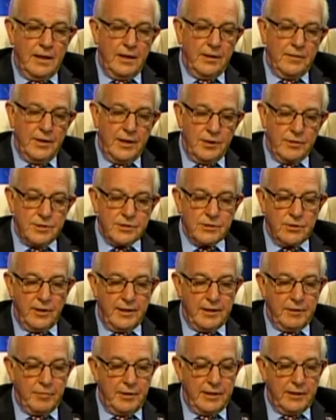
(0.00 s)
there is going
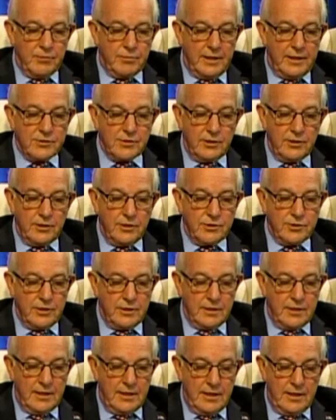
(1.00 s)
to be a
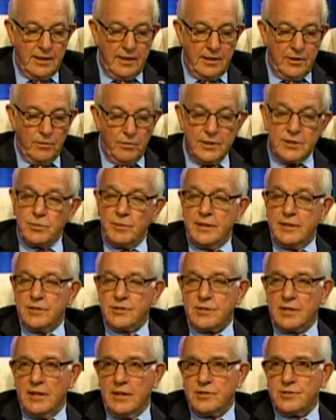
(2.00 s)
resolution, which we
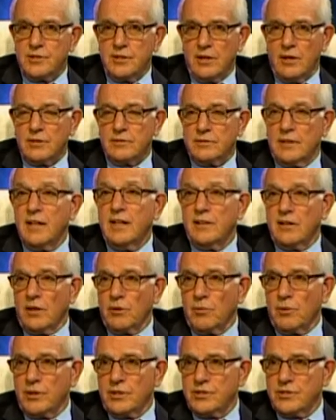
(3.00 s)
discussed in our
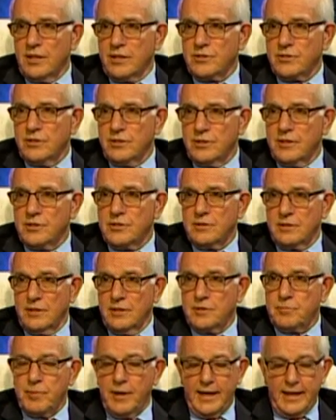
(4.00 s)
work session this
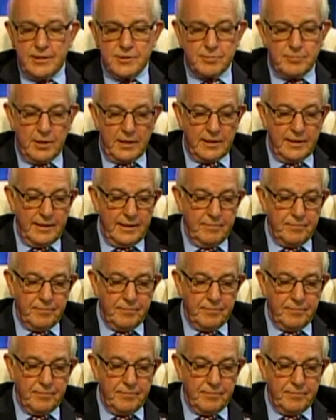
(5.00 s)
past Monday.